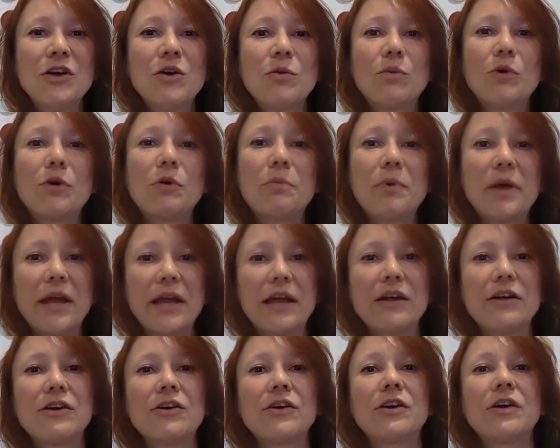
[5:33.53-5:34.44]
will
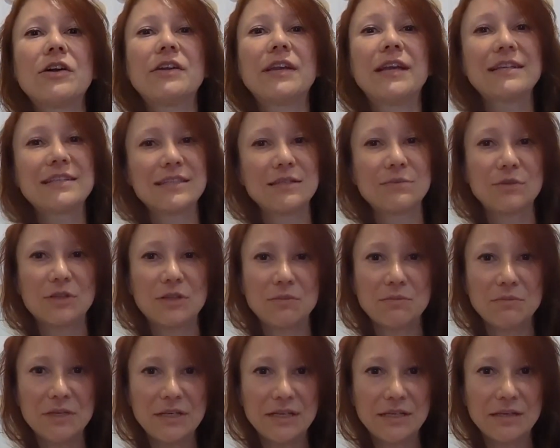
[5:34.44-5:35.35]
pair nicely with the
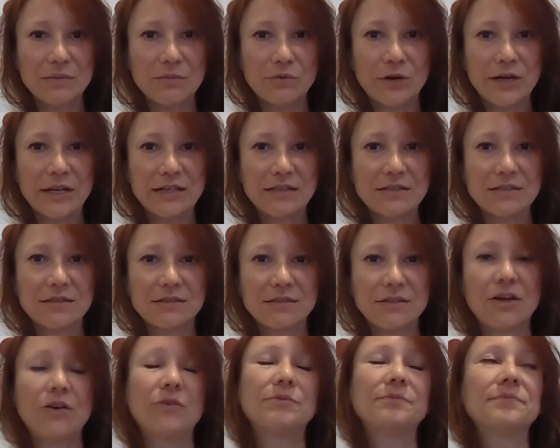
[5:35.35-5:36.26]
medium weight.
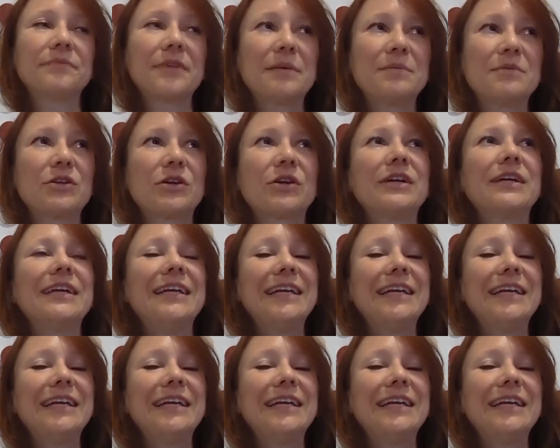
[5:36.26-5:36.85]
No, I'm sorry.